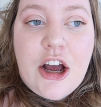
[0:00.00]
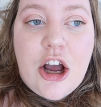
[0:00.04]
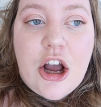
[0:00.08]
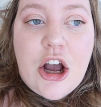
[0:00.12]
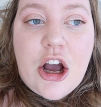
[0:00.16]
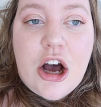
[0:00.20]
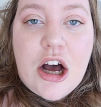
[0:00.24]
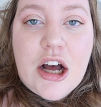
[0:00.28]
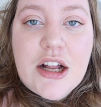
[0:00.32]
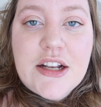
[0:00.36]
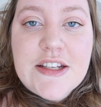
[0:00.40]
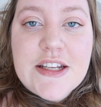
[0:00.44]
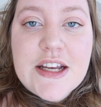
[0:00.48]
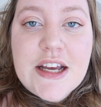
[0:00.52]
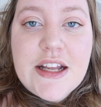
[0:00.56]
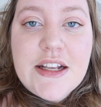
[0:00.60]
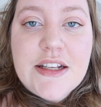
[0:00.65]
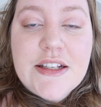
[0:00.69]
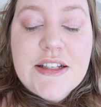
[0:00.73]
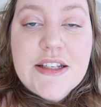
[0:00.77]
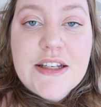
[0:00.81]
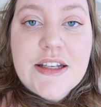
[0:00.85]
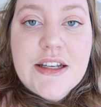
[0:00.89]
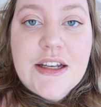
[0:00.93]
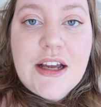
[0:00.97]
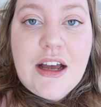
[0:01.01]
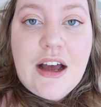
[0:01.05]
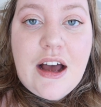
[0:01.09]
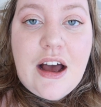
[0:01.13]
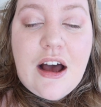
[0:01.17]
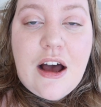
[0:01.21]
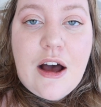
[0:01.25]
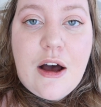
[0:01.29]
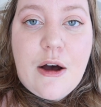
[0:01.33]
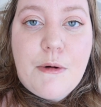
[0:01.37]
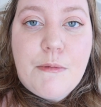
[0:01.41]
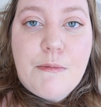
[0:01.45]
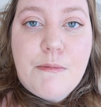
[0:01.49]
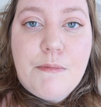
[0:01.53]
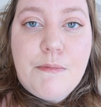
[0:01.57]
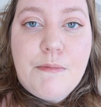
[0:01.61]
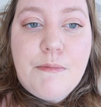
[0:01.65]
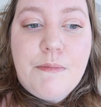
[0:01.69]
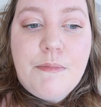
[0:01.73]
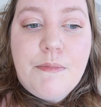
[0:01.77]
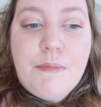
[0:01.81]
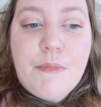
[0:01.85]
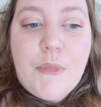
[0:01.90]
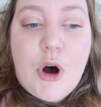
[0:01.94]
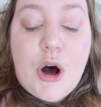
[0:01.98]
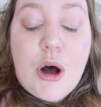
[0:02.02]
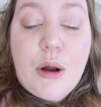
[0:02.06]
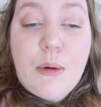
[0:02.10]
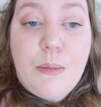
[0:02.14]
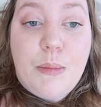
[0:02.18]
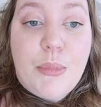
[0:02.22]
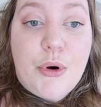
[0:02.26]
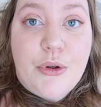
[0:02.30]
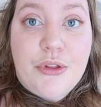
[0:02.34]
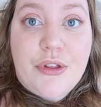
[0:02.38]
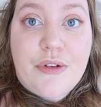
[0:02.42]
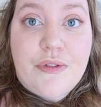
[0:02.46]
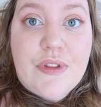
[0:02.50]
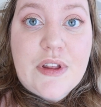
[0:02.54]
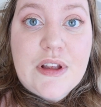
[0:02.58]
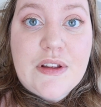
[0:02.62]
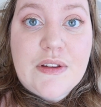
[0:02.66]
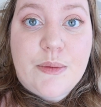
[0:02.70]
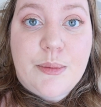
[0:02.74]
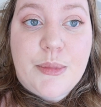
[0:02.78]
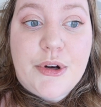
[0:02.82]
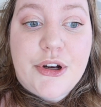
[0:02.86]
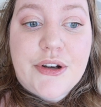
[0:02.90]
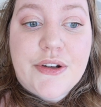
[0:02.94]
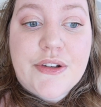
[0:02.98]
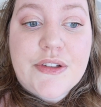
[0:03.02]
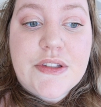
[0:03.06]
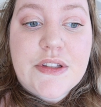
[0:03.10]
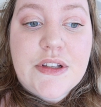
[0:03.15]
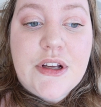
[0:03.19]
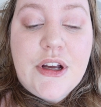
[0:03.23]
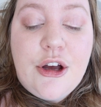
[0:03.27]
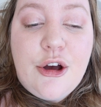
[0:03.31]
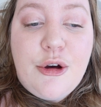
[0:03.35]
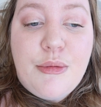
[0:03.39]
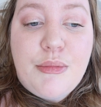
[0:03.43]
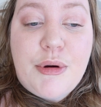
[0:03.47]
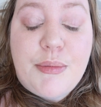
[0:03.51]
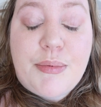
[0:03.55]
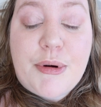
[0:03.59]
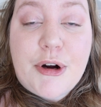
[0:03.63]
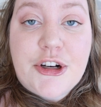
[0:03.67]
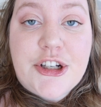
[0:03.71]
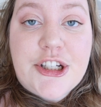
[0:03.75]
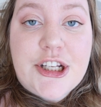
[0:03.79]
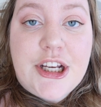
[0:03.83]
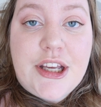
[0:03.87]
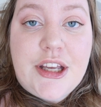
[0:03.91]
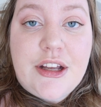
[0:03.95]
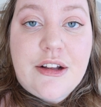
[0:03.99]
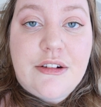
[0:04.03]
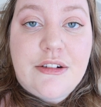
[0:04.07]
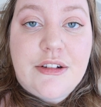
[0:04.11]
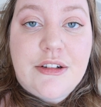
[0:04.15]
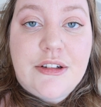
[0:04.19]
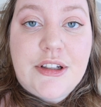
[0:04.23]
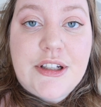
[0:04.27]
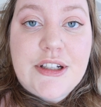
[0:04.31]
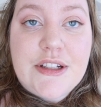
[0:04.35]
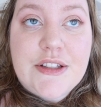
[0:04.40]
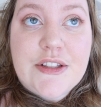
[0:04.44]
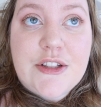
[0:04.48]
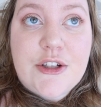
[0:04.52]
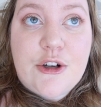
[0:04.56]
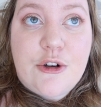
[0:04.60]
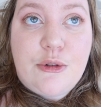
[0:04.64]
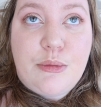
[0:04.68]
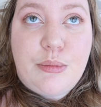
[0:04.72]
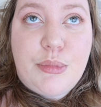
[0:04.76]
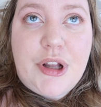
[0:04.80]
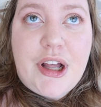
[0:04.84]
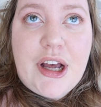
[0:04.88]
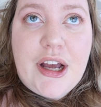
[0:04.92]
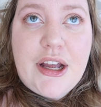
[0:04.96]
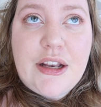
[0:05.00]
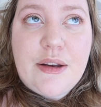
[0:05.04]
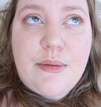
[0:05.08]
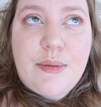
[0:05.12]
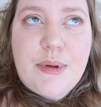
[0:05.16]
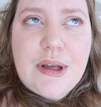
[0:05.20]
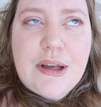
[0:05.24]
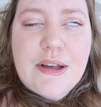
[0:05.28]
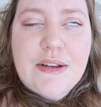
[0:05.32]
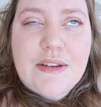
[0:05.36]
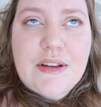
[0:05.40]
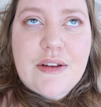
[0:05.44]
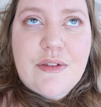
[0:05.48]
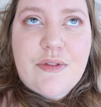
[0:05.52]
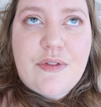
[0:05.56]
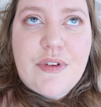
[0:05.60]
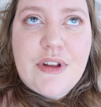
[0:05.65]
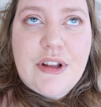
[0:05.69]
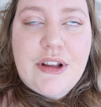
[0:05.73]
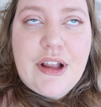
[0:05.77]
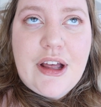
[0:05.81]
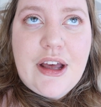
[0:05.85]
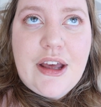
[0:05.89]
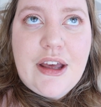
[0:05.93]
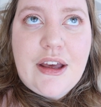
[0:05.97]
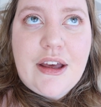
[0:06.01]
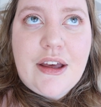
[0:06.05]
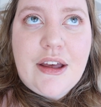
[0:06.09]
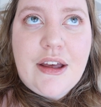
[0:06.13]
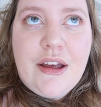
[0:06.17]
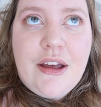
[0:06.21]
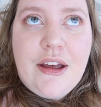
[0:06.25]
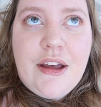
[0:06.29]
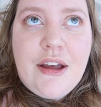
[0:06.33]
content on both of these books, but particularly Stone Blind, because I feel like